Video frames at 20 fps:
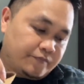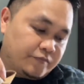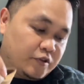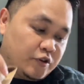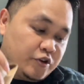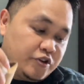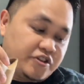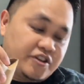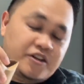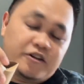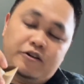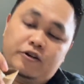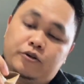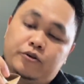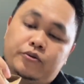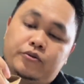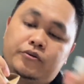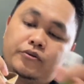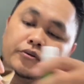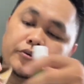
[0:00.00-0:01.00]
use a
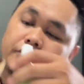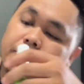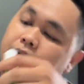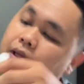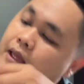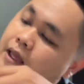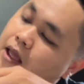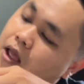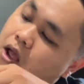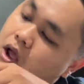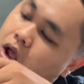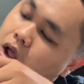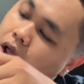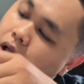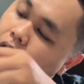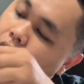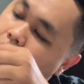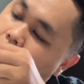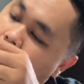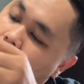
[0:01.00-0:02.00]
glue
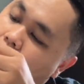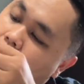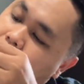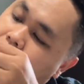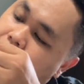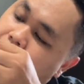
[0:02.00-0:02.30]
on